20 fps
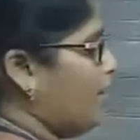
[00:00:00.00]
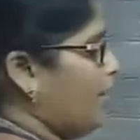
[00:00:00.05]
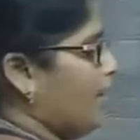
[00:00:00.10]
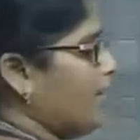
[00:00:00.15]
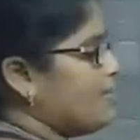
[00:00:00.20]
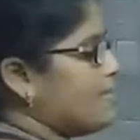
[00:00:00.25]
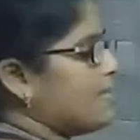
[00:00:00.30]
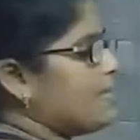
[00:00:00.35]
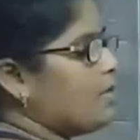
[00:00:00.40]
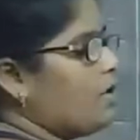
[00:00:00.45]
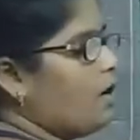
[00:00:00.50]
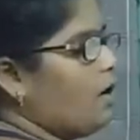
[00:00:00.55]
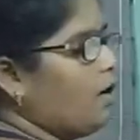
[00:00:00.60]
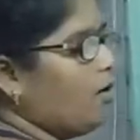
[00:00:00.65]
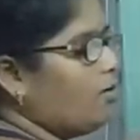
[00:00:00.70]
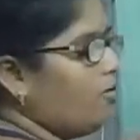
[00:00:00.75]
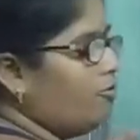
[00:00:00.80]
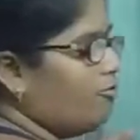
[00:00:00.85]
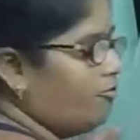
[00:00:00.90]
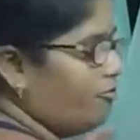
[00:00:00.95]
A
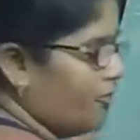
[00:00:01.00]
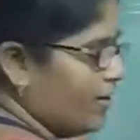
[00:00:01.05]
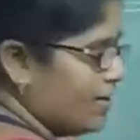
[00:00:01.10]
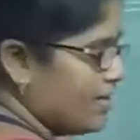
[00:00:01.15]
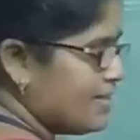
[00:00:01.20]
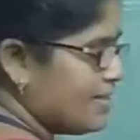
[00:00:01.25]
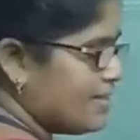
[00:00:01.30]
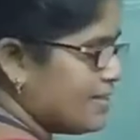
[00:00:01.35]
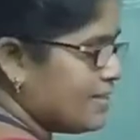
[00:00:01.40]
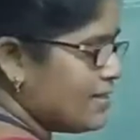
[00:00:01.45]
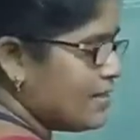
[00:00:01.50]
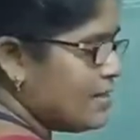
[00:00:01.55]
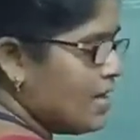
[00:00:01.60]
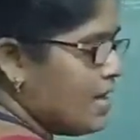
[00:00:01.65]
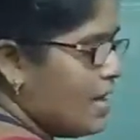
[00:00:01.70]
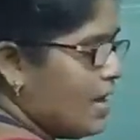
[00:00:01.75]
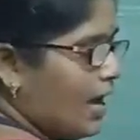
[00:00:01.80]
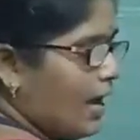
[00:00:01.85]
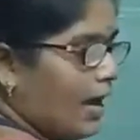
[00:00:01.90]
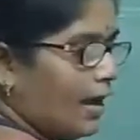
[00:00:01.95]
song was.
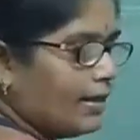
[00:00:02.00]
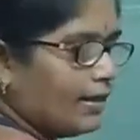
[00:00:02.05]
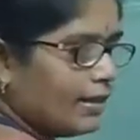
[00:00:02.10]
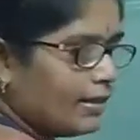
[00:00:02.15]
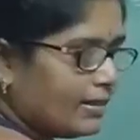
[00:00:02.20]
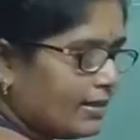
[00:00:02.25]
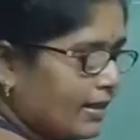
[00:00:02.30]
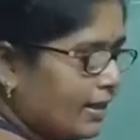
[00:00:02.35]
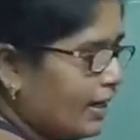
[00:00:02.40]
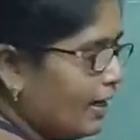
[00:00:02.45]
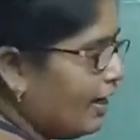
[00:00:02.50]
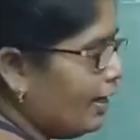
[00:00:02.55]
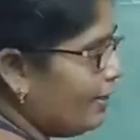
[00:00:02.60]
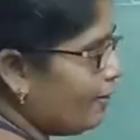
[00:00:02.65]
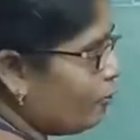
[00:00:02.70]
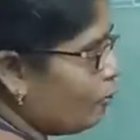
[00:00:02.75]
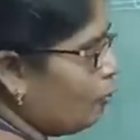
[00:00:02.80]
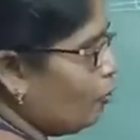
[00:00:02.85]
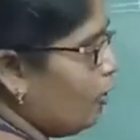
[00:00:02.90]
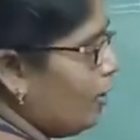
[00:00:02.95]
And the
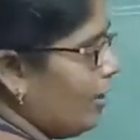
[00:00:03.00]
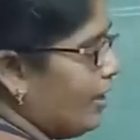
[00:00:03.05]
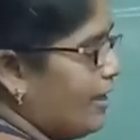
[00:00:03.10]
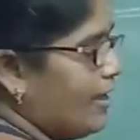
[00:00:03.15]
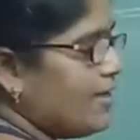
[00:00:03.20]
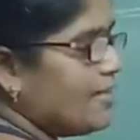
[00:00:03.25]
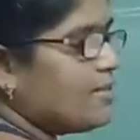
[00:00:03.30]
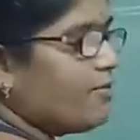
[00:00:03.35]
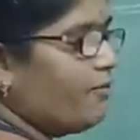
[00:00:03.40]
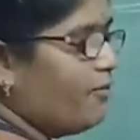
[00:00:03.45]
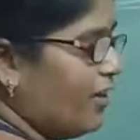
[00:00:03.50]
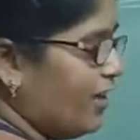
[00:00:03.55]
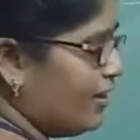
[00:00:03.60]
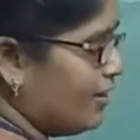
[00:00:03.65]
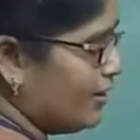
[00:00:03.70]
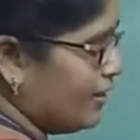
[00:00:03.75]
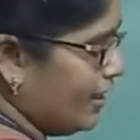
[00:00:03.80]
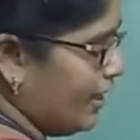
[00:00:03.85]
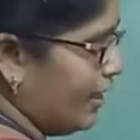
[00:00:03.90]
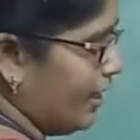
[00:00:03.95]
third rule is
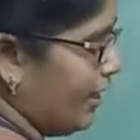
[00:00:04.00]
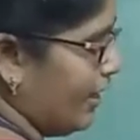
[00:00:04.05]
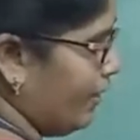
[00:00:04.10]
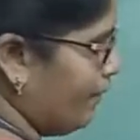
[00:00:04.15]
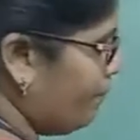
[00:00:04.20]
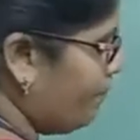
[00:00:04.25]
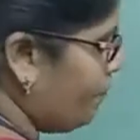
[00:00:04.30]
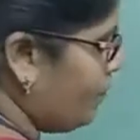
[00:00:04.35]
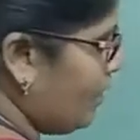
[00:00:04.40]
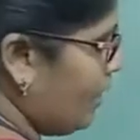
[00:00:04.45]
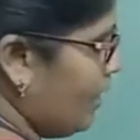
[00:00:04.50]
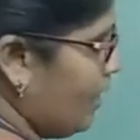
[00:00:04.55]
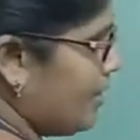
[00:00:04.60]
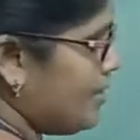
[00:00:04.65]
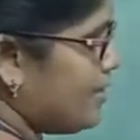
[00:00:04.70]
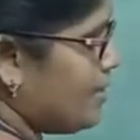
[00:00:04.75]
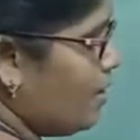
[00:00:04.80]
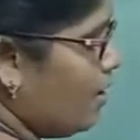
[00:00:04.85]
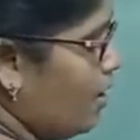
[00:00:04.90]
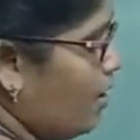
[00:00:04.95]
V3. A
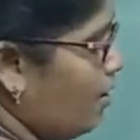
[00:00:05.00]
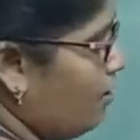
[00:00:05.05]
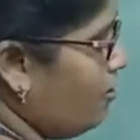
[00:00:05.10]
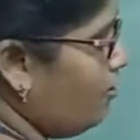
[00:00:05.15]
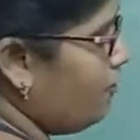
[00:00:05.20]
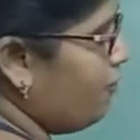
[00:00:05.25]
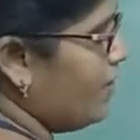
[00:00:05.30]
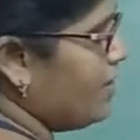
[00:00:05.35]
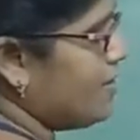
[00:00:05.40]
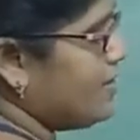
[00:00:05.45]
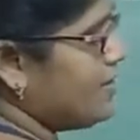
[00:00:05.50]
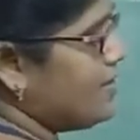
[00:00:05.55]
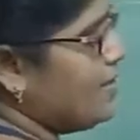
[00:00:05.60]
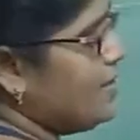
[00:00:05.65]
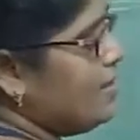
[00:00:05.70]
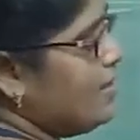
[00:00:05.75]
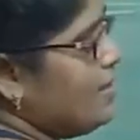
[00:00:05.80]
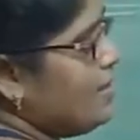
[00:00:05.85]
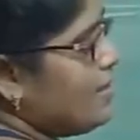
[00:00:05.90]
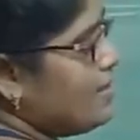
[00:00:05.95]
song
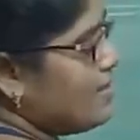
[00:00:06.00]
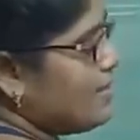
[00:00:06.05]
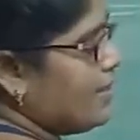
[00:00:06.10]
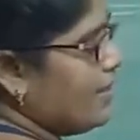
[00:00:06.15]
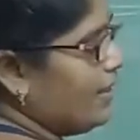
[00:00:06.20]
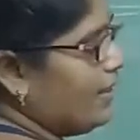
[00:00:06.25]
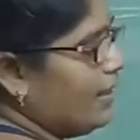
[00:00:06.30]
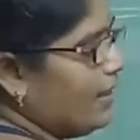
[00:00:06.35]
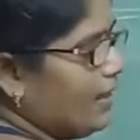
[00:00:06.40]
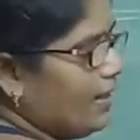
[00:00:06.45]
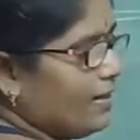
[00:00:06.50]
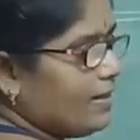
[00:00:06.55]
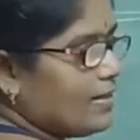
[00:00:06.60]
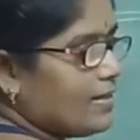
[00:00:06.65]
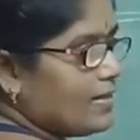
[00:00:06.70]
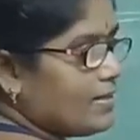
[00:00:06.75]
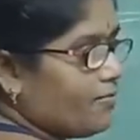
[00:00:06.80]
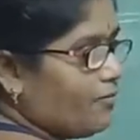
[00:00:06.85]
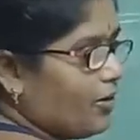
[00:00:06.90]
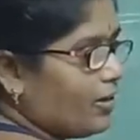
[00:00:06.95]
was
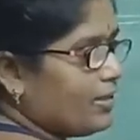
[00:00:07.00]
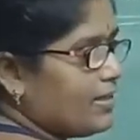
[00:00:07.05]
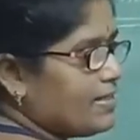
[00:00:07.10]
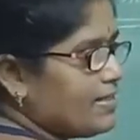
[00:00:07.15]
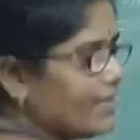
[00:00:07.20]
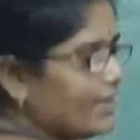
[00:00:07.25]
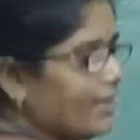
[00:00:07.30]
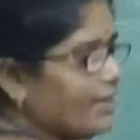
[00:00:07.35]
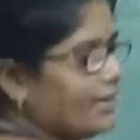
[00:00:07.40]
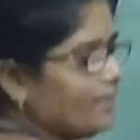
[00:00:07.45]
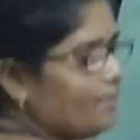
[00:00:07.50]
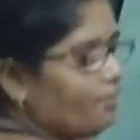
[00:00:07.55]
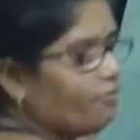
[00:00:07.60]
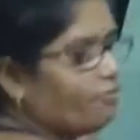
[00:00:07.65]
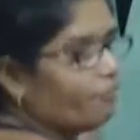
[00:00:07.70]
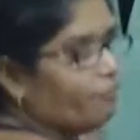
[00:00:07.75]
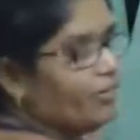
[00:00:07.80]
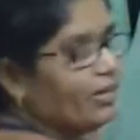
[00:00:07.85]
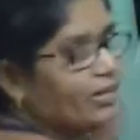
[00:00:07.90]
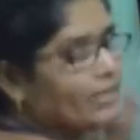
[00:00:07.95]
for the sing,
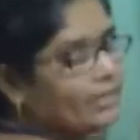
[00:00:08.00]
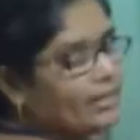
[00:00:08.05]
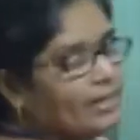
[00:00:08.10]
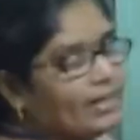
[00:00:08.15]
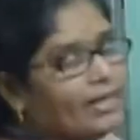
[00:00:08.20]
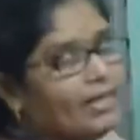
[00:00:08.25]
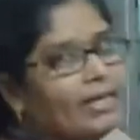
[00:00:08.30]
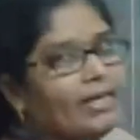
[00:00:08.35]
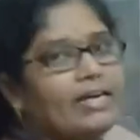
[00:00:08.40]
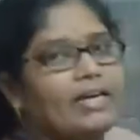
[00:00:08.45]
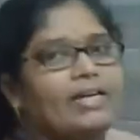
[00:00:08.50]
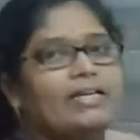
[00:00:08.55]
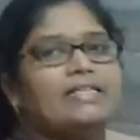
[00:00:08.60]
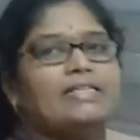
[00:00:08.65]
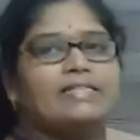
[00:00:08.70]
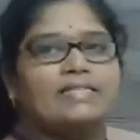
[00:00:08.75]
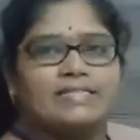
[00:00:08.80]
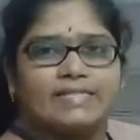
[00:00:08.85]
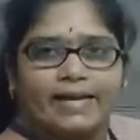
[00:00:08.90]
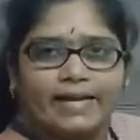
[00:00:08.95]
V3
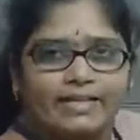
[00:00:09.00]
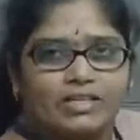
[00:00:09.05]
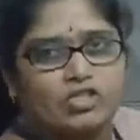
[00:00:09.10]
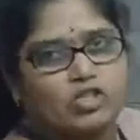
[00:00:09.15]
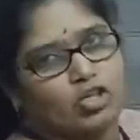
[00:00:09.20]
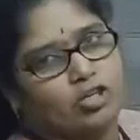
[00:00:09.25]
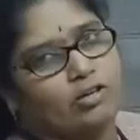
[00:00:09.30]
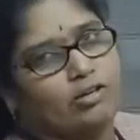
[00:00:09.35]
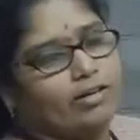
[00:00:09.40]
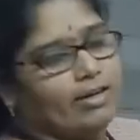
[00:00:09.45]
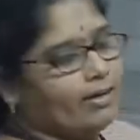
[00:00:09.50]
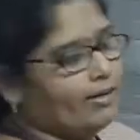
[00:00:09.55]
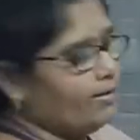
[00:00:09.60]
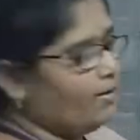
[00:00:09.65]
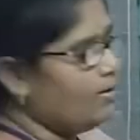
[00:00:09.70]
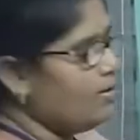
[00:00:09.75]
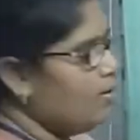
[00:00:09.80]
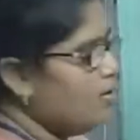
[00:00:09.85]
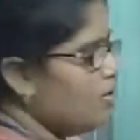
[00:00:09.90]
is sung, children.